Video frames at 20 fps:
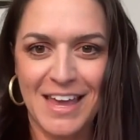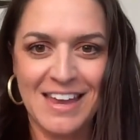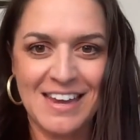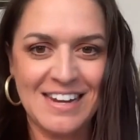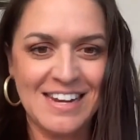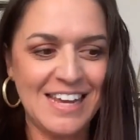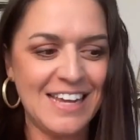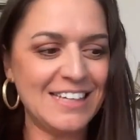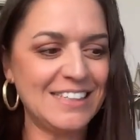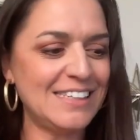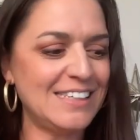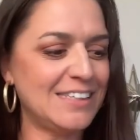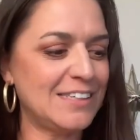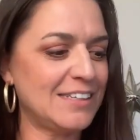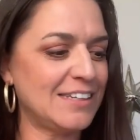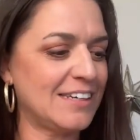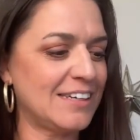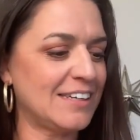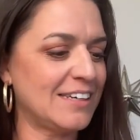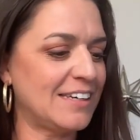and easy
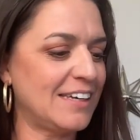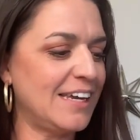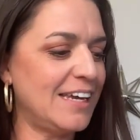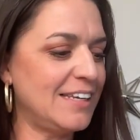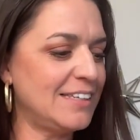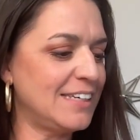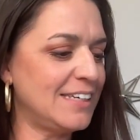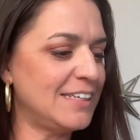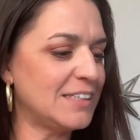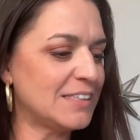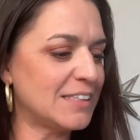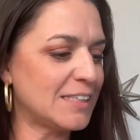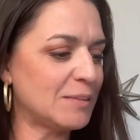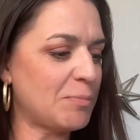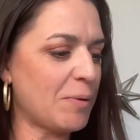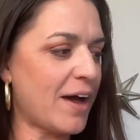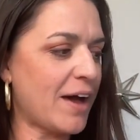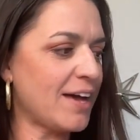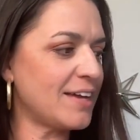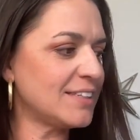to
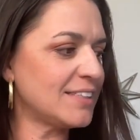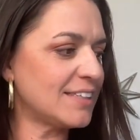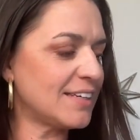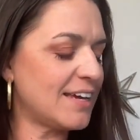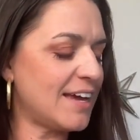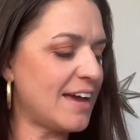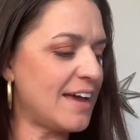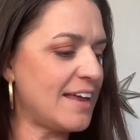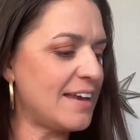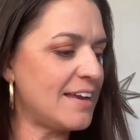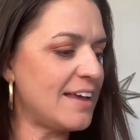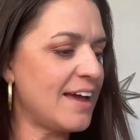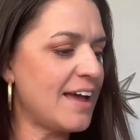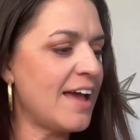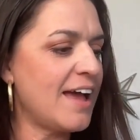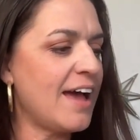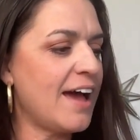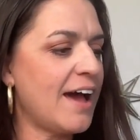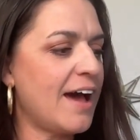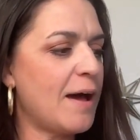spot. And
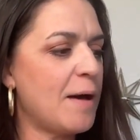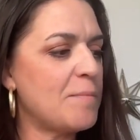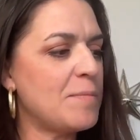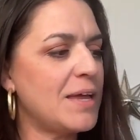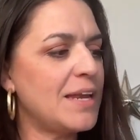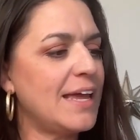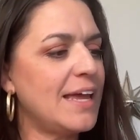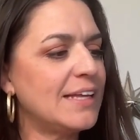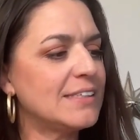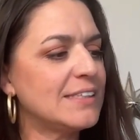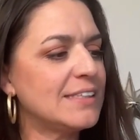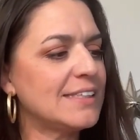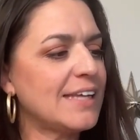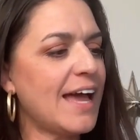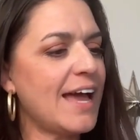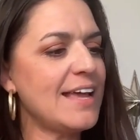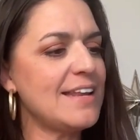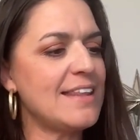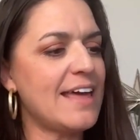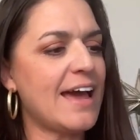
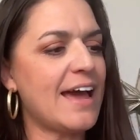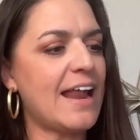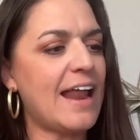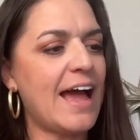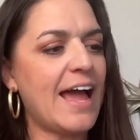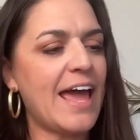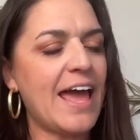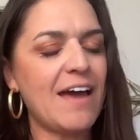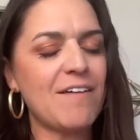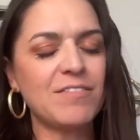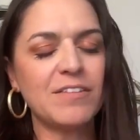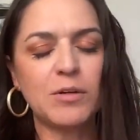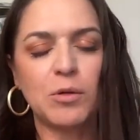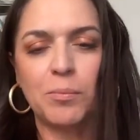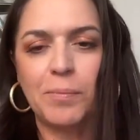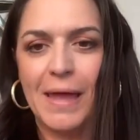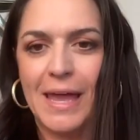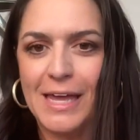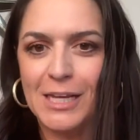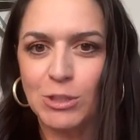inside that, I have little
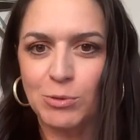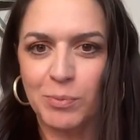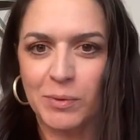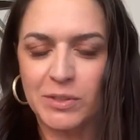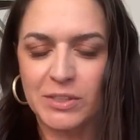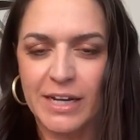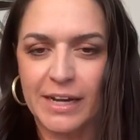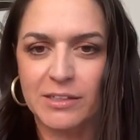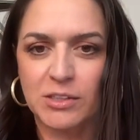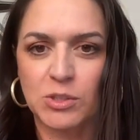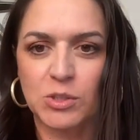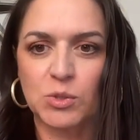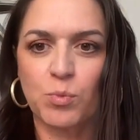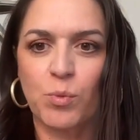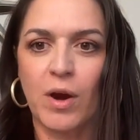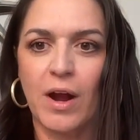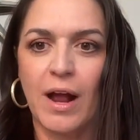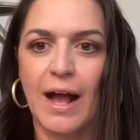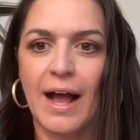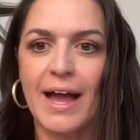page protectors
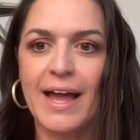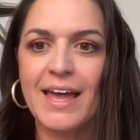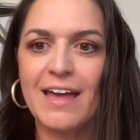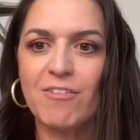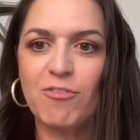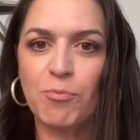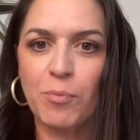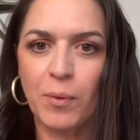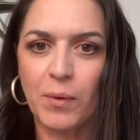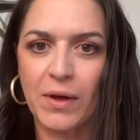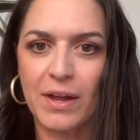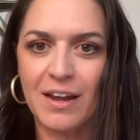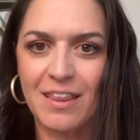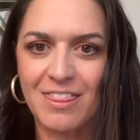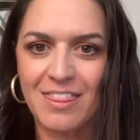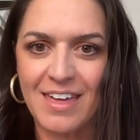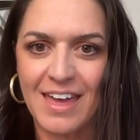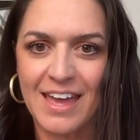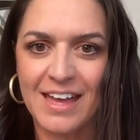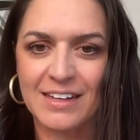where I have put
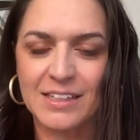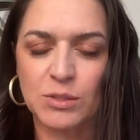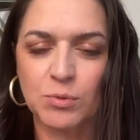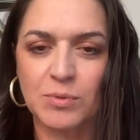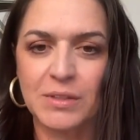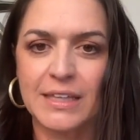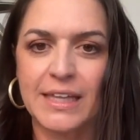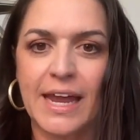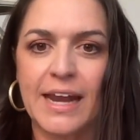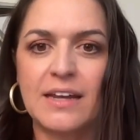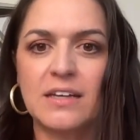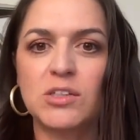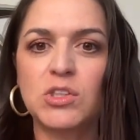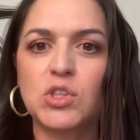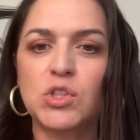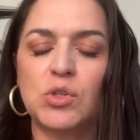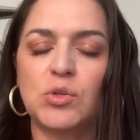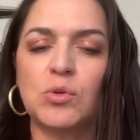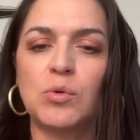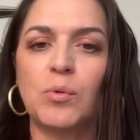things related
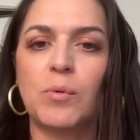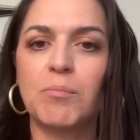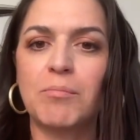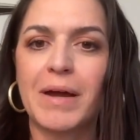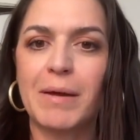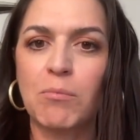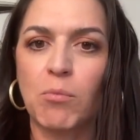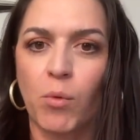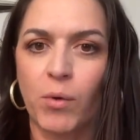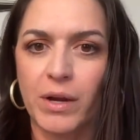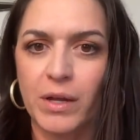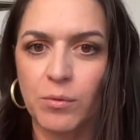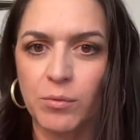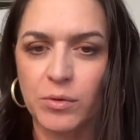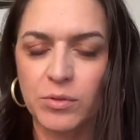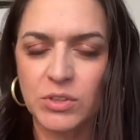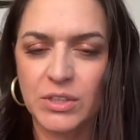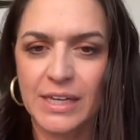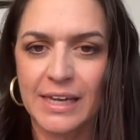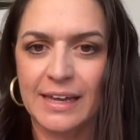to my morning
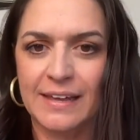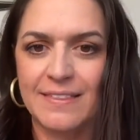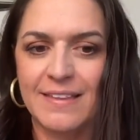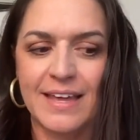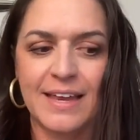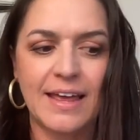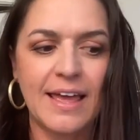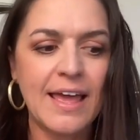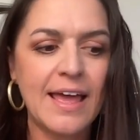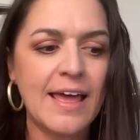routine that